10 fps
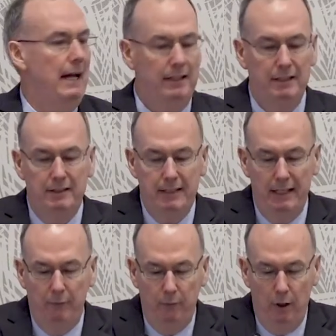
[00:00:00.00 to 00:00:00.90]
and in the
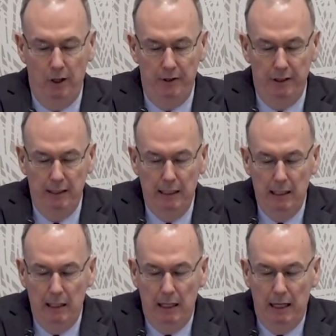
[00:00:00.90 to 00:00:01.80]
state of Florida.
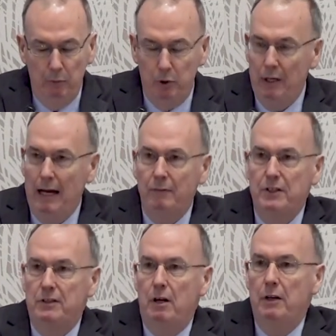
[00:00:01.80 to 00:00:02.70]
we're going to have
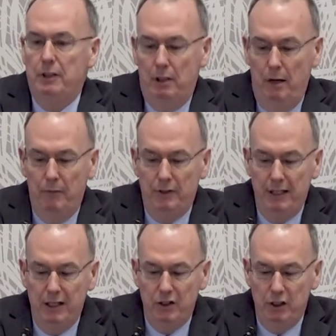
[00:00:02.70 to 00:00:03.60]
to start the
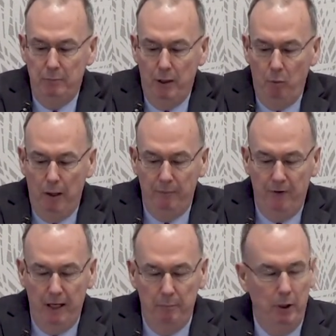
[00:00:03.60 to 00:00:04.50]
conversation about what
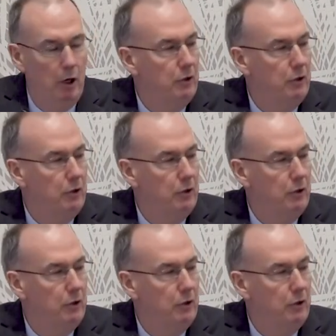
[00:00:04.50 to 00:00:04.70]
viable